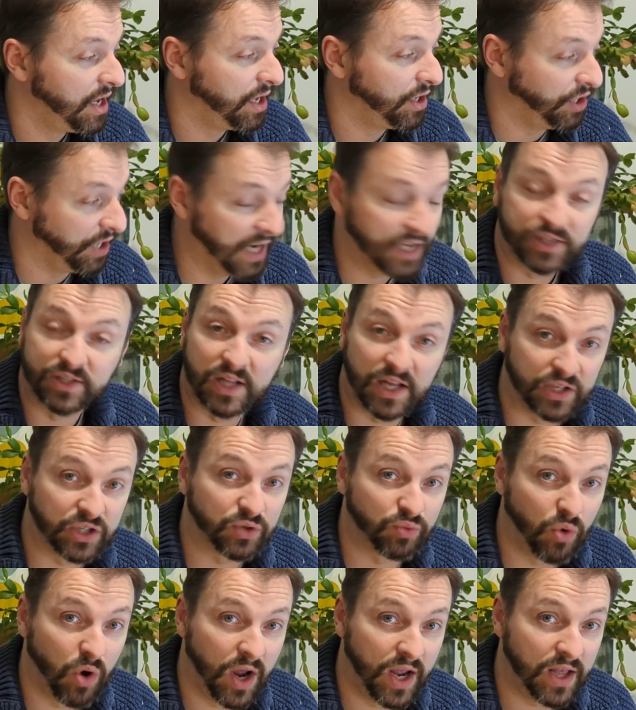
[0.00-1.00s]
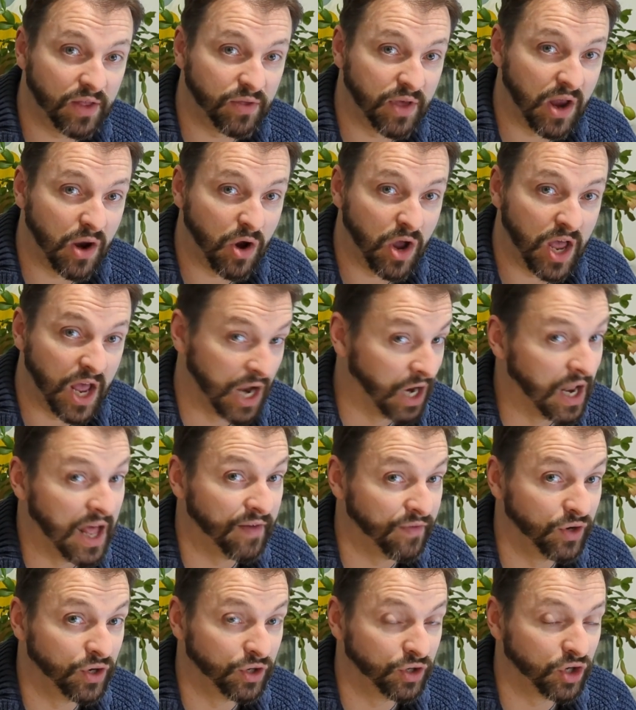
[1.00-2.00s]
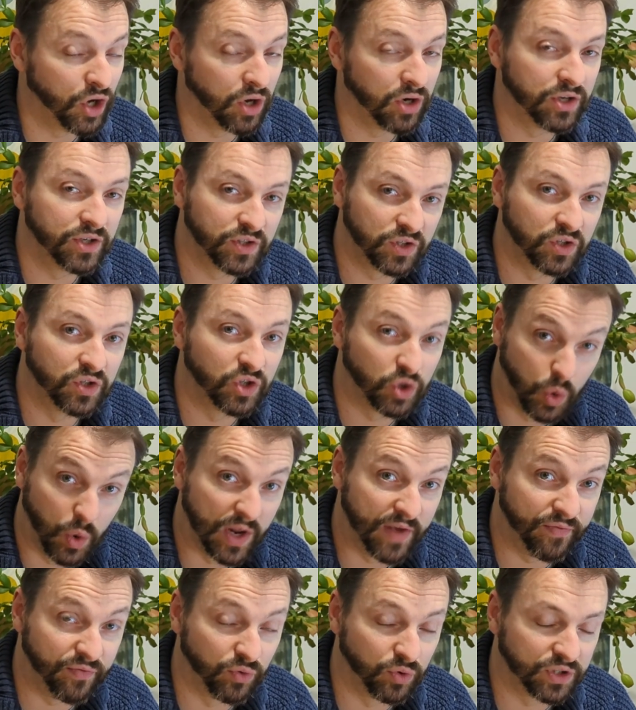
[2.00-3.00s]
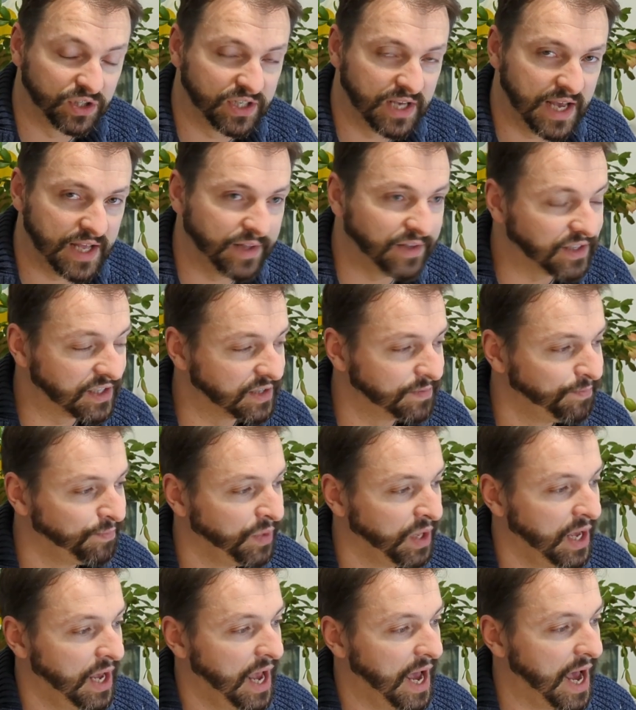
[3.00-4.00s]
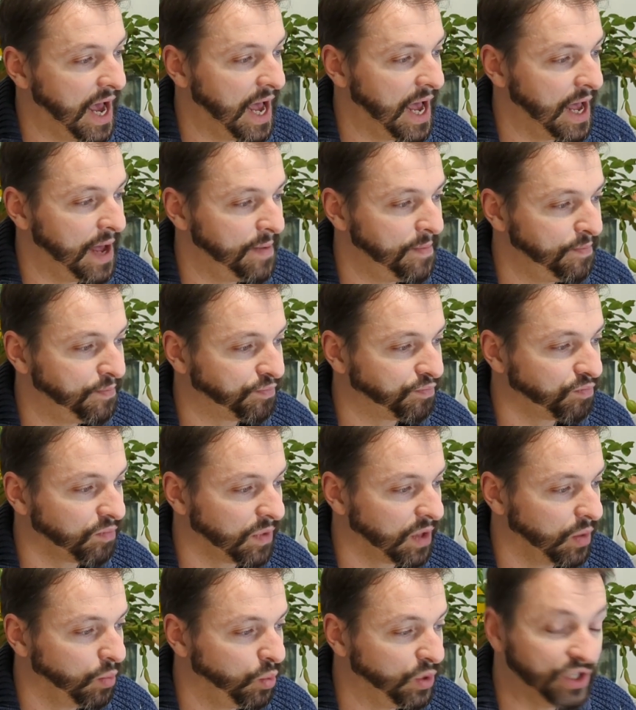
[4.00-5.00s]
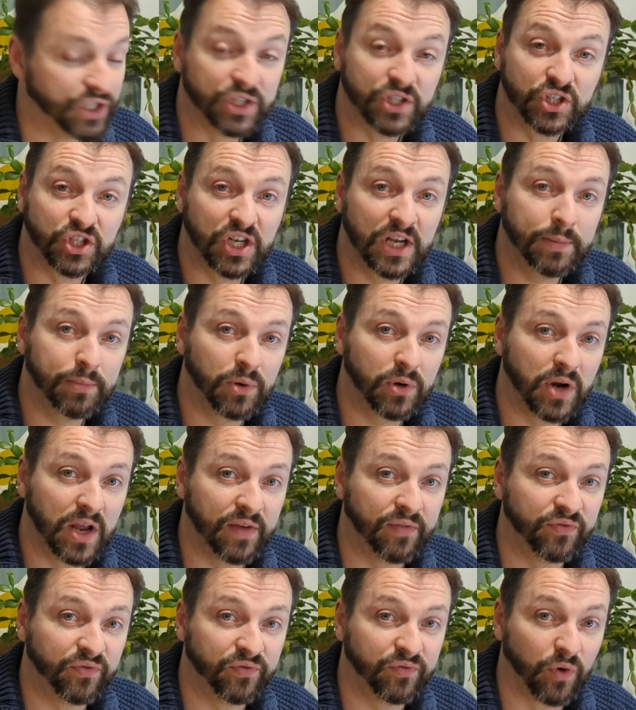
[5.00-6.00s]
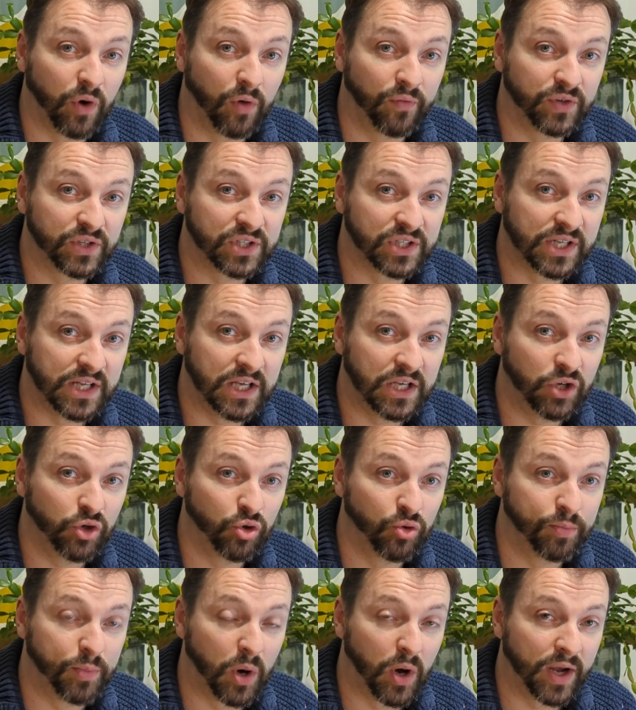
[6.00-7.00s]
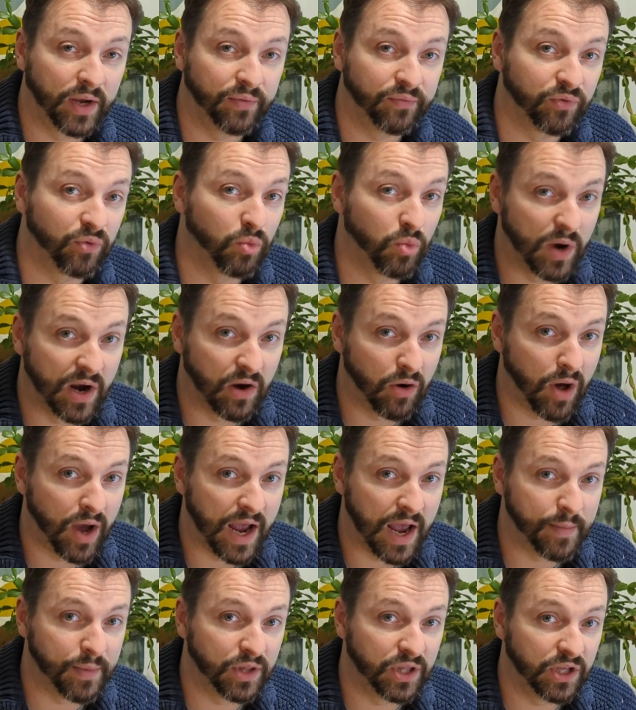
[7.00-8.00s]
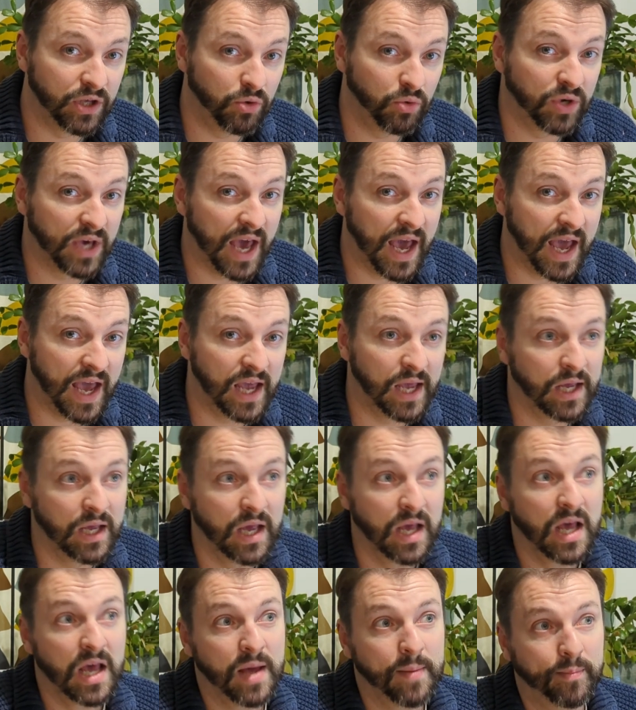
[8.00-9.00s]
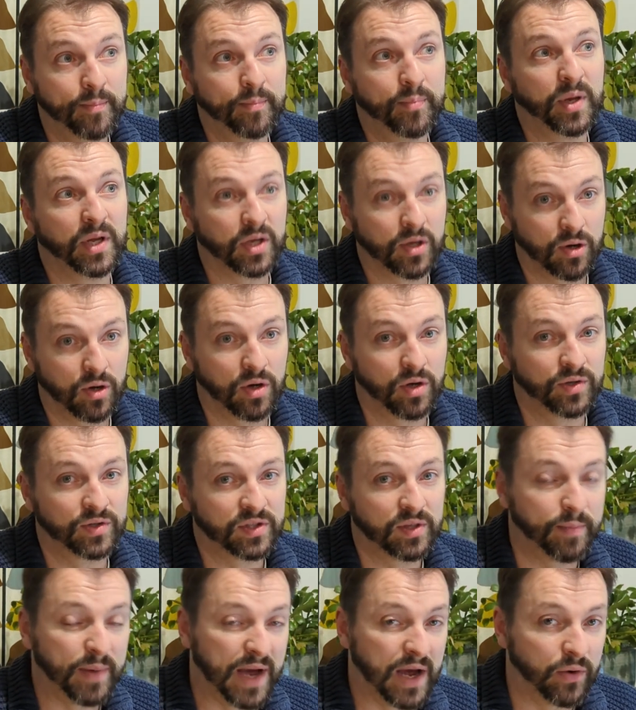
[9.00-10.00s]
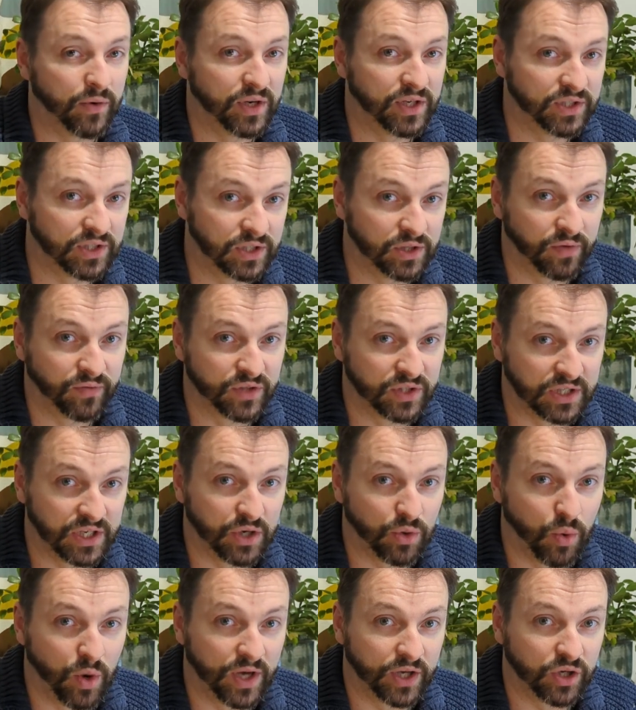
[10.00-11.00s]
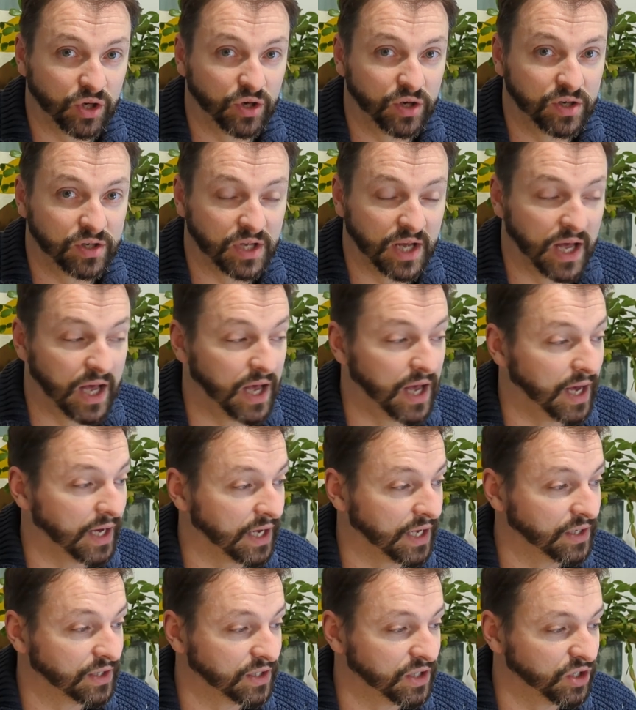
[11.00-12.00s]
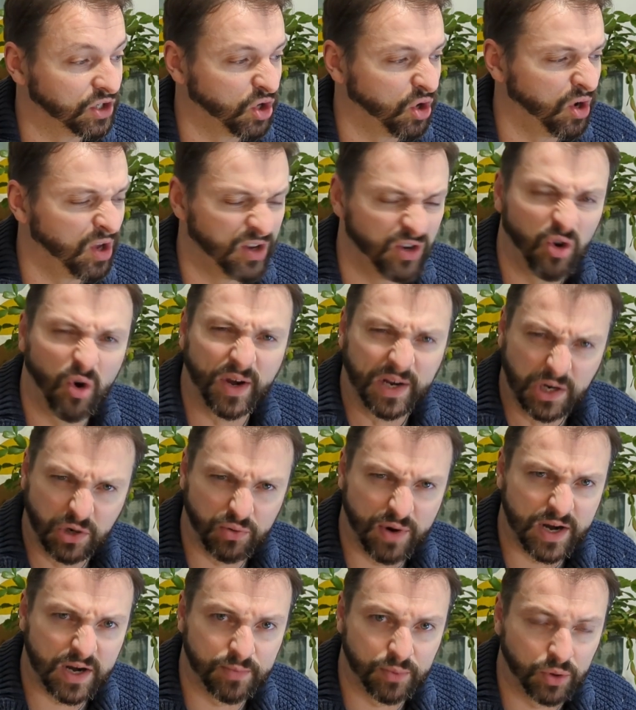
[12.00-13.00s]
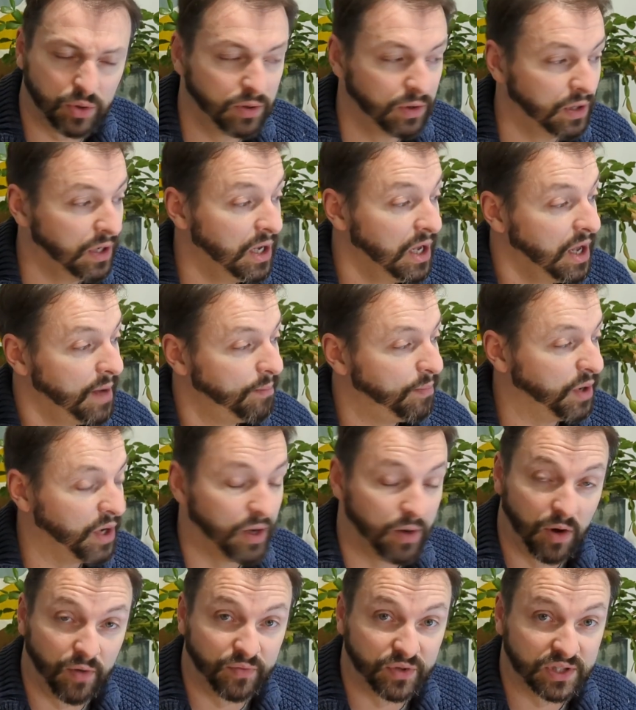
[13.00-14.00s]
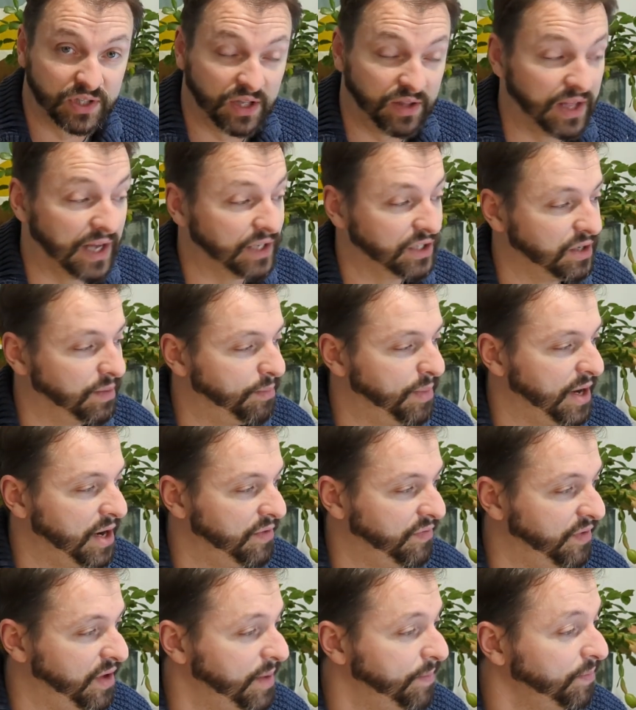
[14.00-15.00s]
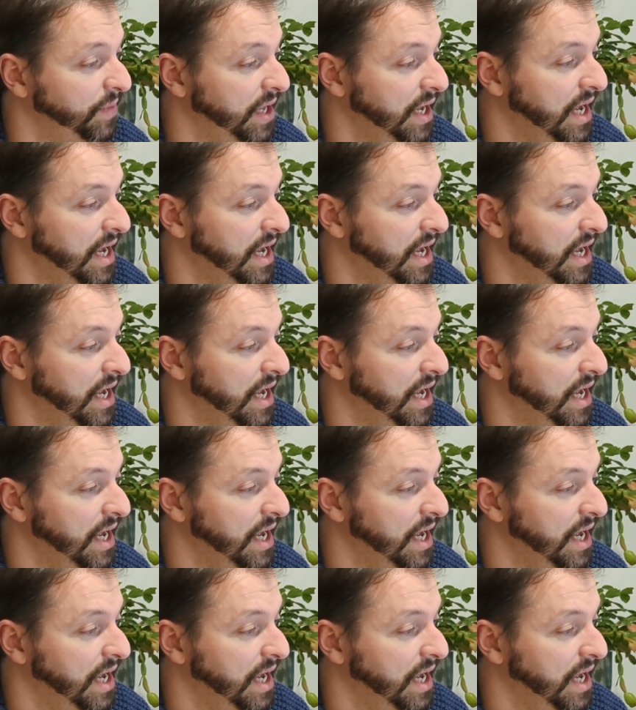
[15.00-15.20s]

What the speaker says: Yes, that's right. They're at $11.24, which is cheaper if, obviously, you're buying from where I am in the UK, because the pound is obviously quite good against the dollar. Not incredible, but obviously that's a benefit.